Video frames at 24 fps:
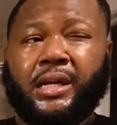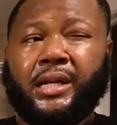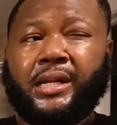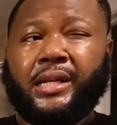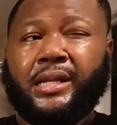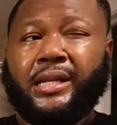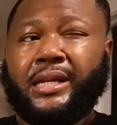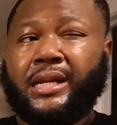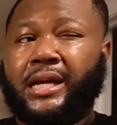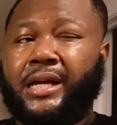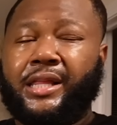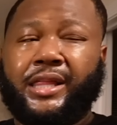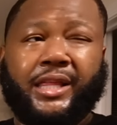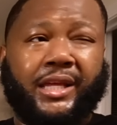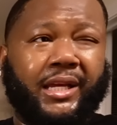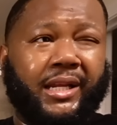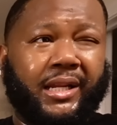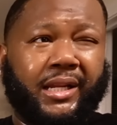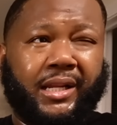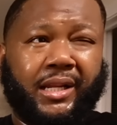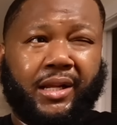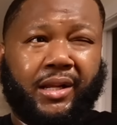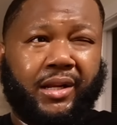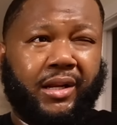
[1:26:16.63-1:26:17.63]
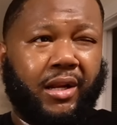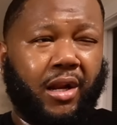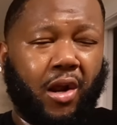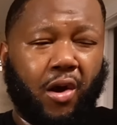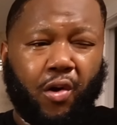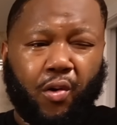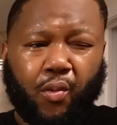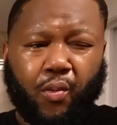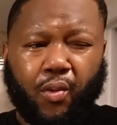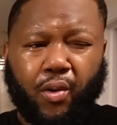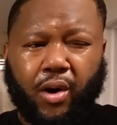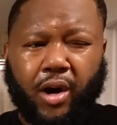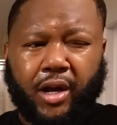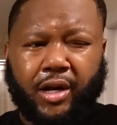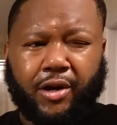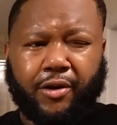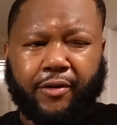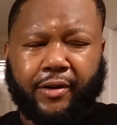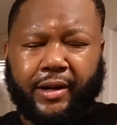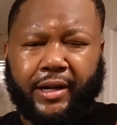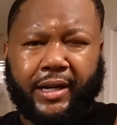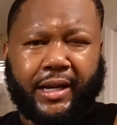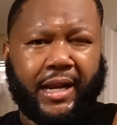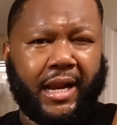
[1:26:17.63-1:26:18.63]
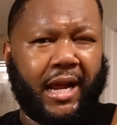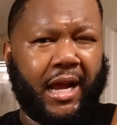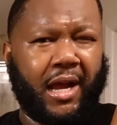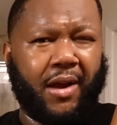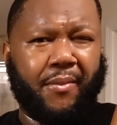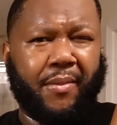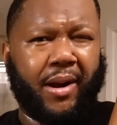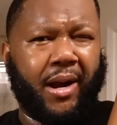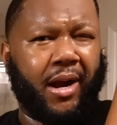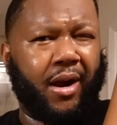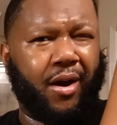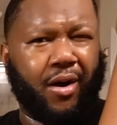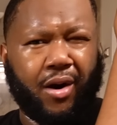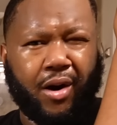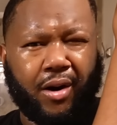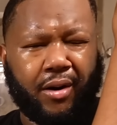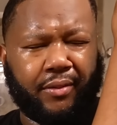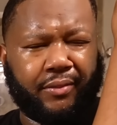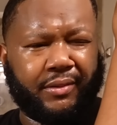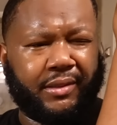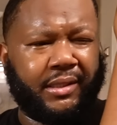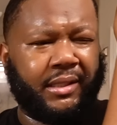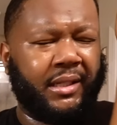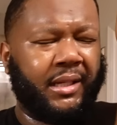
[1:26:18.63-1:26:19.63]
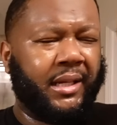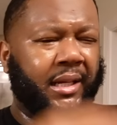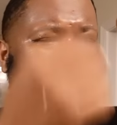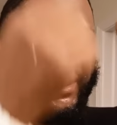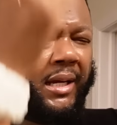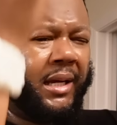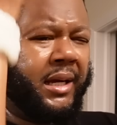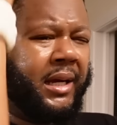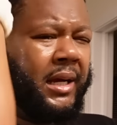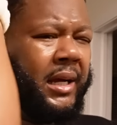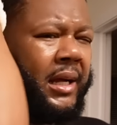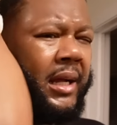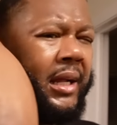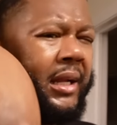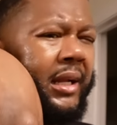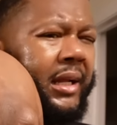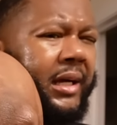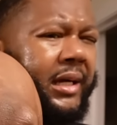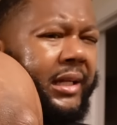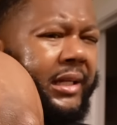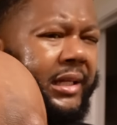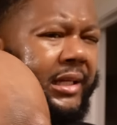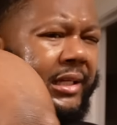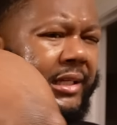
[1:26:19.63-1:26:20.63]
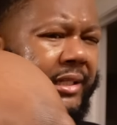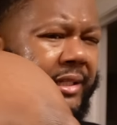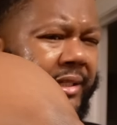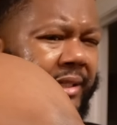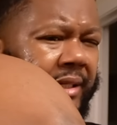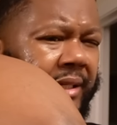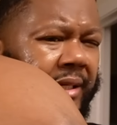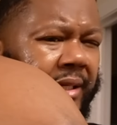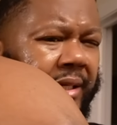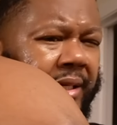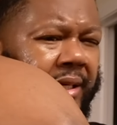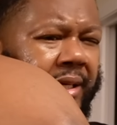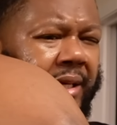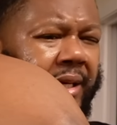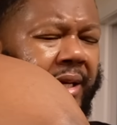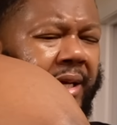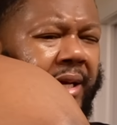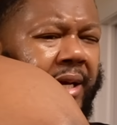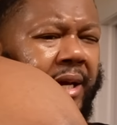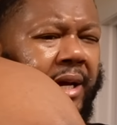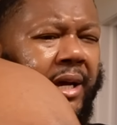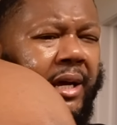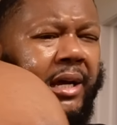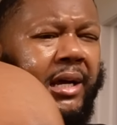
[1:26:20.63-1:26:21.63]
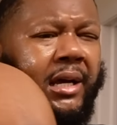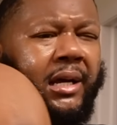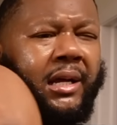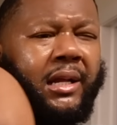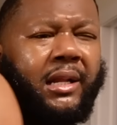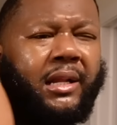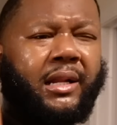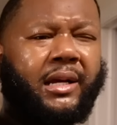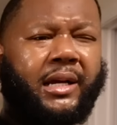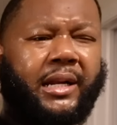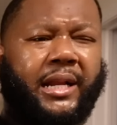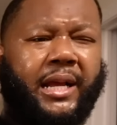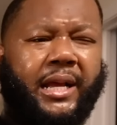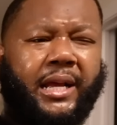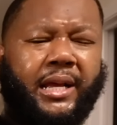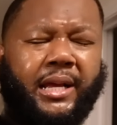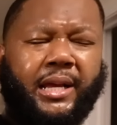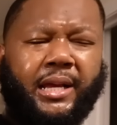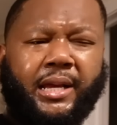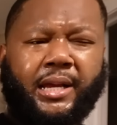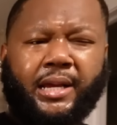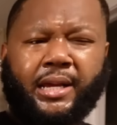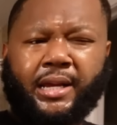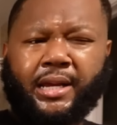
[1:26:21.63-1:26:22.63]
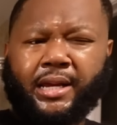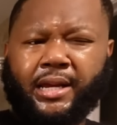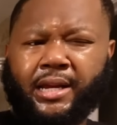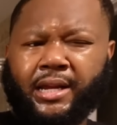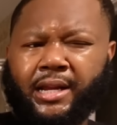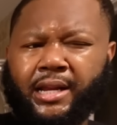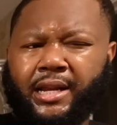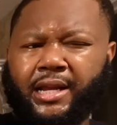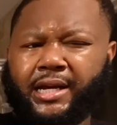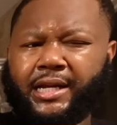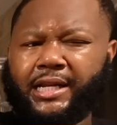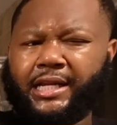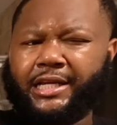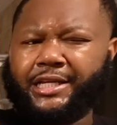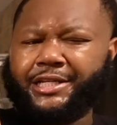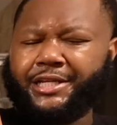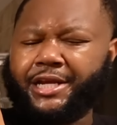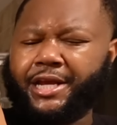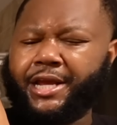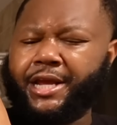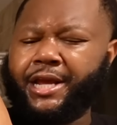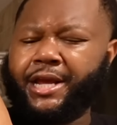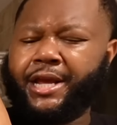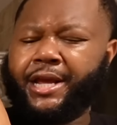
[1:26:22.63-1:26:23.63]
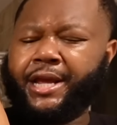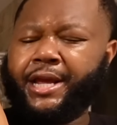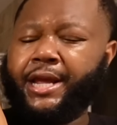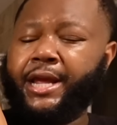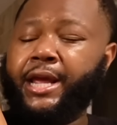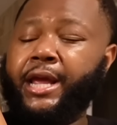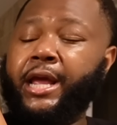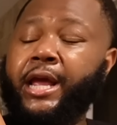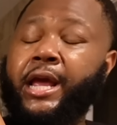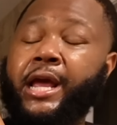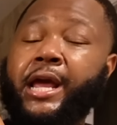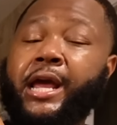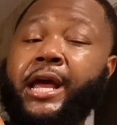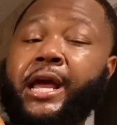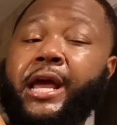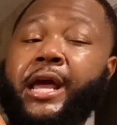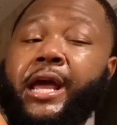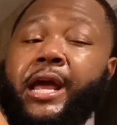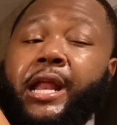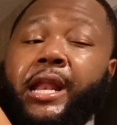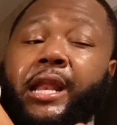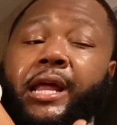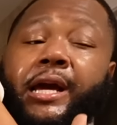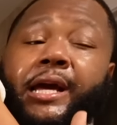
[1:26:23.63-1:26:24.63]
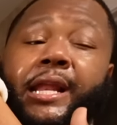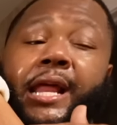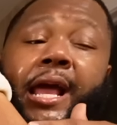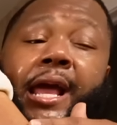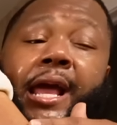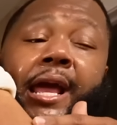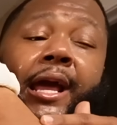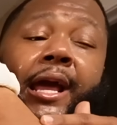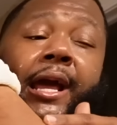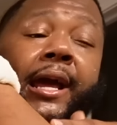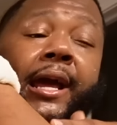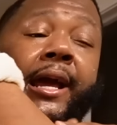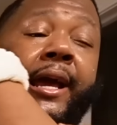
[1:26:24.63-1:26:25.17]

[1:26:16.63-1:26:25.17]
Nothing, no water running down my arms. Look at this. Look at that. Look at this shit. Look at that.